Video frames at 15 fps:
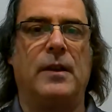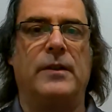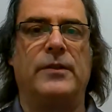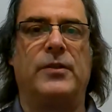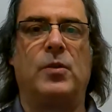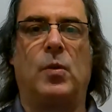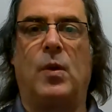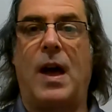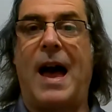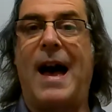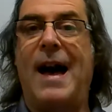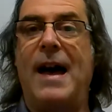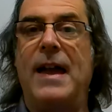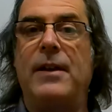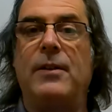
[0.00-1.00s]
So
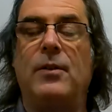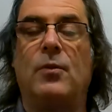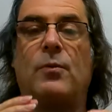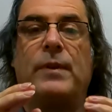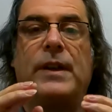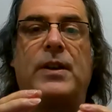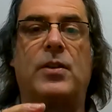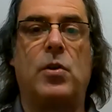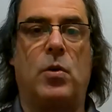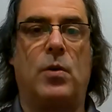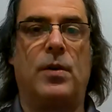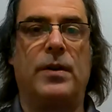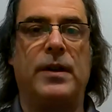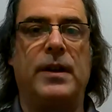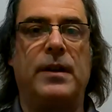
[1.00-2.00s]
I
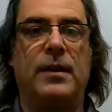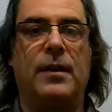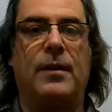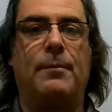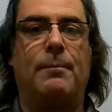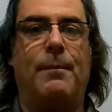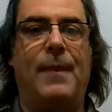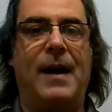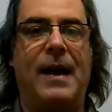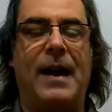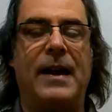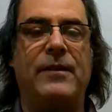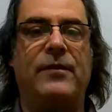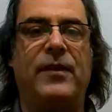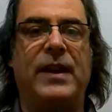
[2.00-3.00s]
recorded
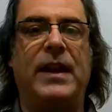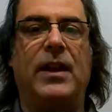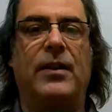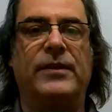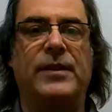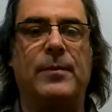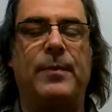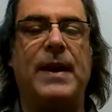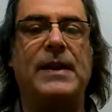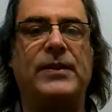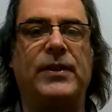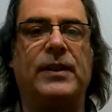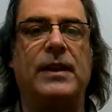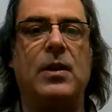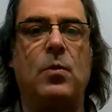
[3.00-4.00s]
my videos, and
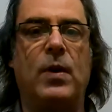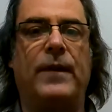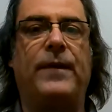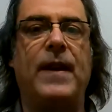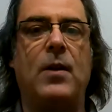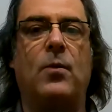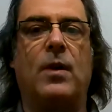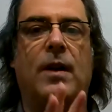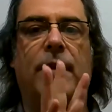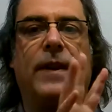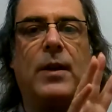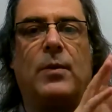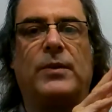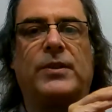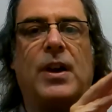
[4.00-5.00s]
basically what they
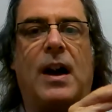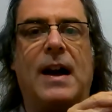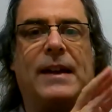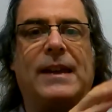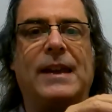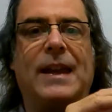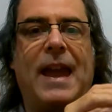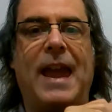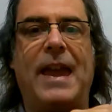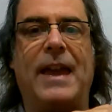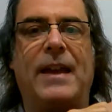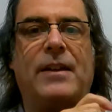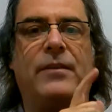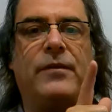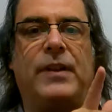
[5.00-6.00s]
were talking
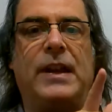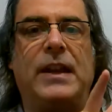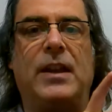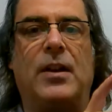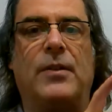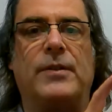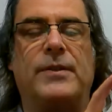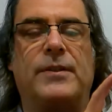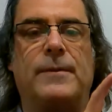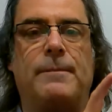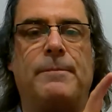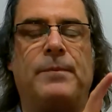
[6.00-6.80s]
hand videos.